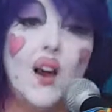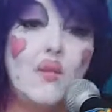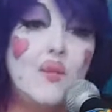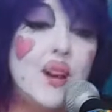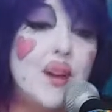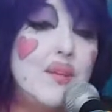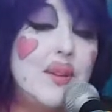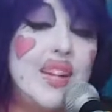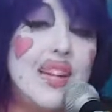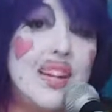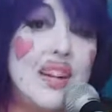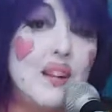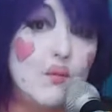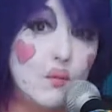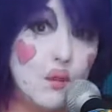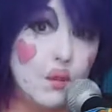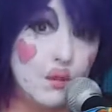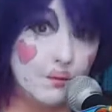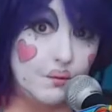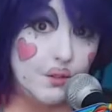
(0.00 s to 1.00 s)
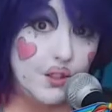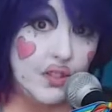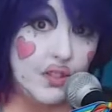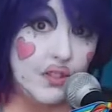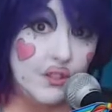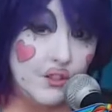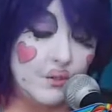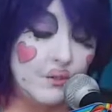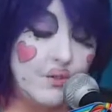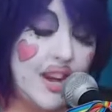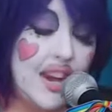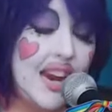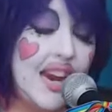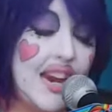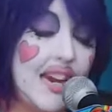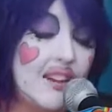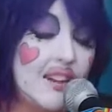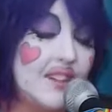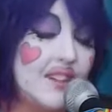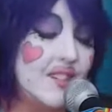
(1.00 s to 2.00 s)
Women in
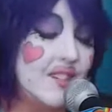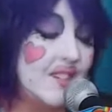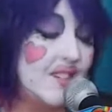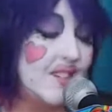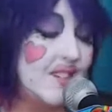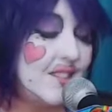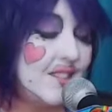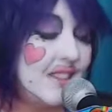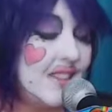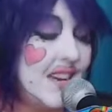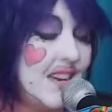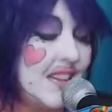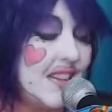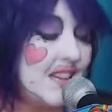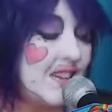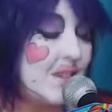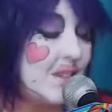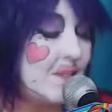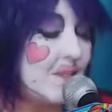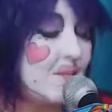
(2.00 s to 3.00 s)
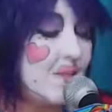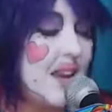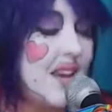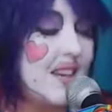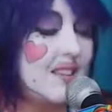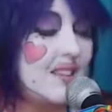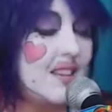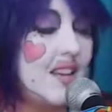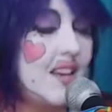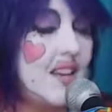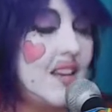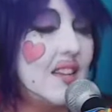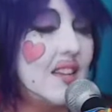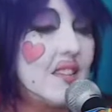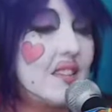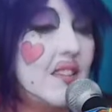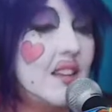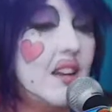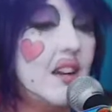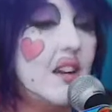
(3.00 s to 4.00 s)
refrigerators, yeah, they don't make
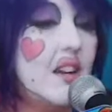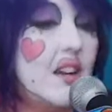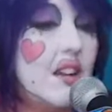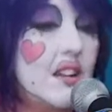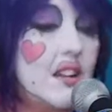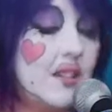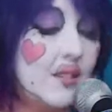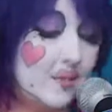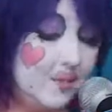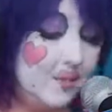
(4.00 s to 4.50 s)
sense at all.